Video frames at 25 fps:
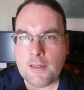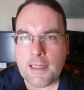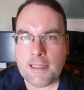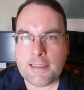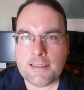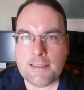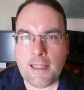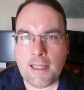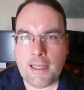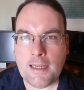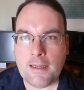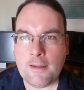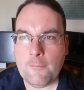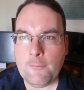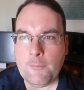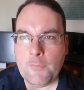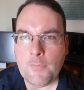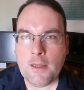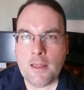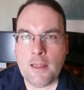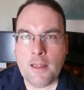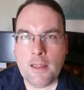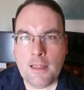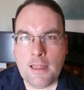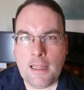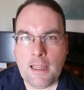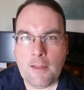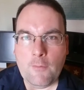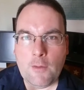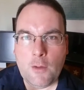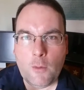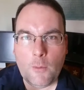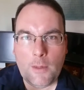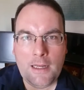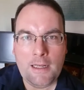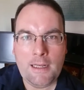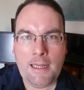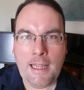It's like if we
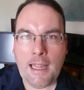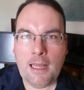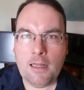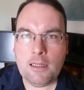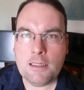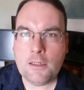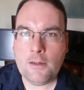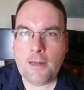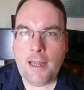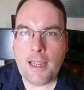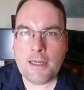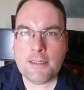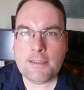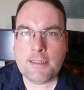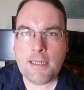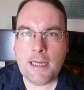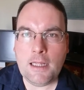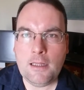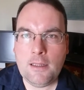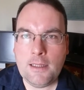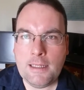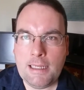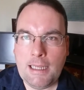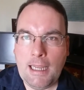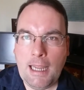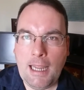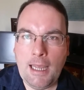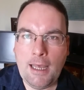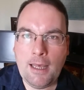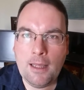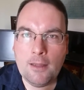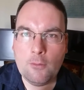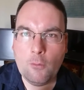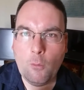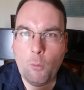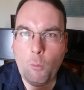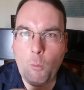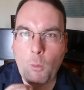were inhaling or exhaling
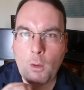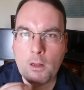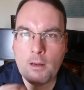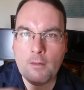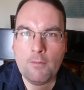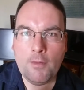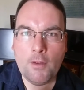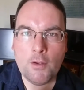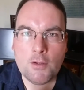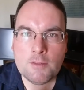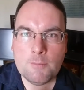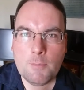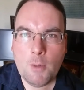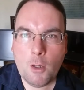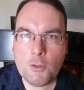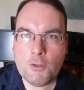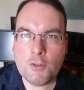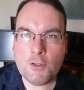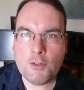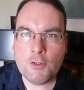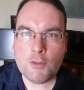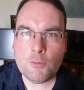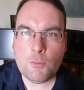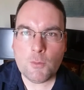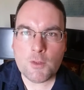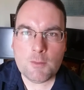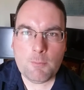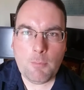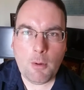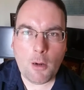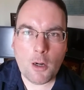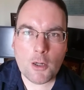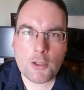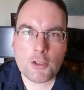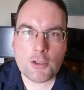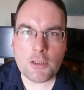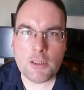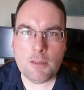and one of those motions was
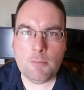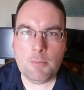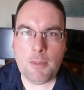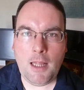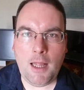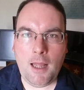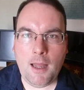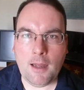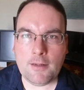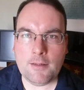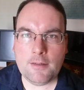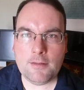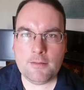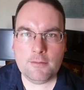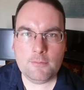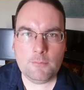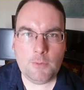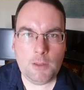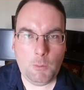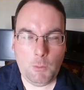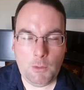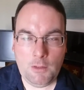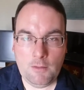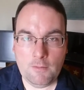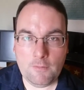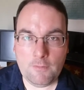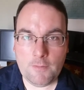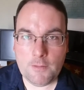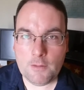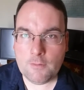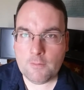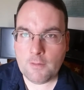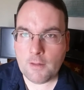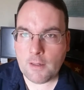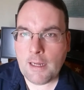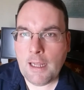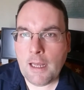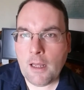partially blocked, we wouldn't feel
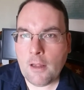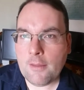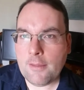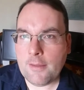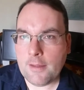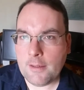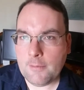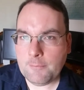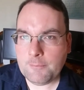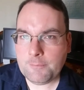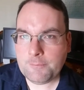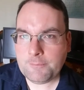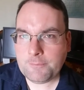very healthy.